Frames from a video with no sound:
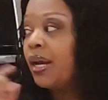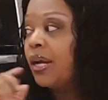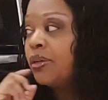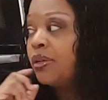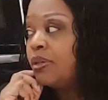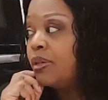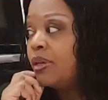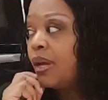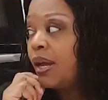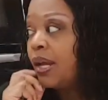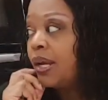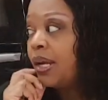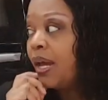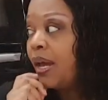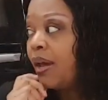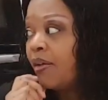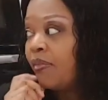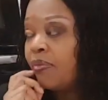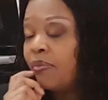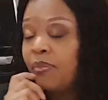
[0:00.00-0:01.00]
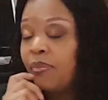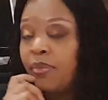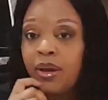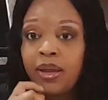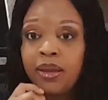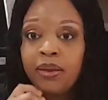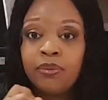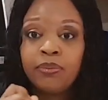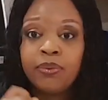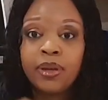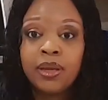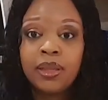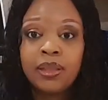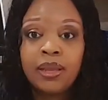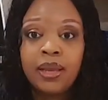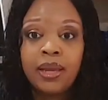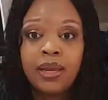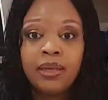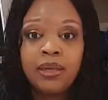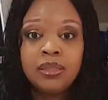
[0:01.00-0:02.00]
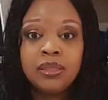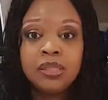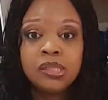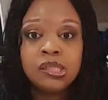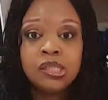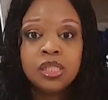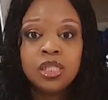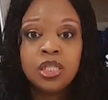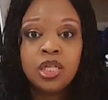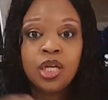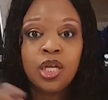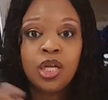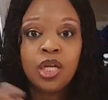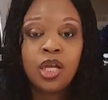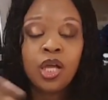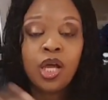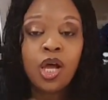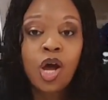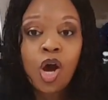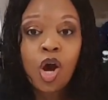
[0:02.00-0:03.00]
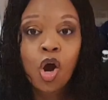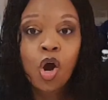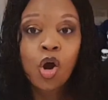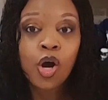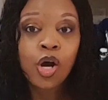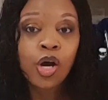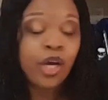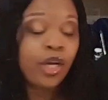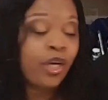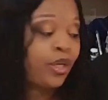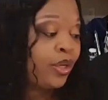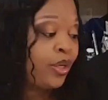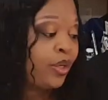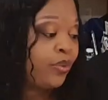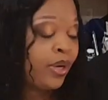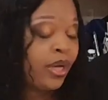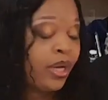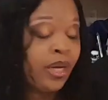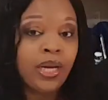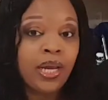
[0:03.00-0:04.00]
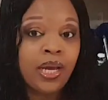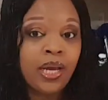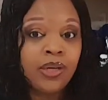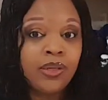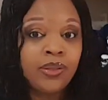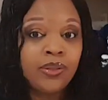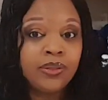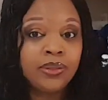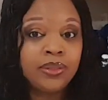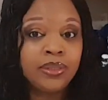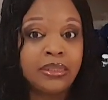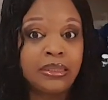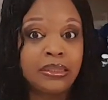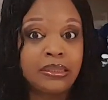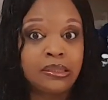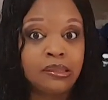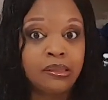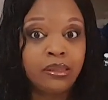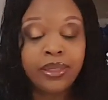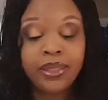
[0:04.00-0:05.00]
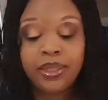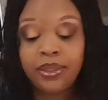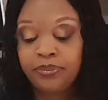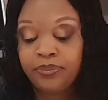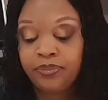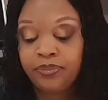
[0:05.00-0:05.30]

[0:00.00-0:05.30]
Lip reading: I do not have my ring light on right now. Sorry.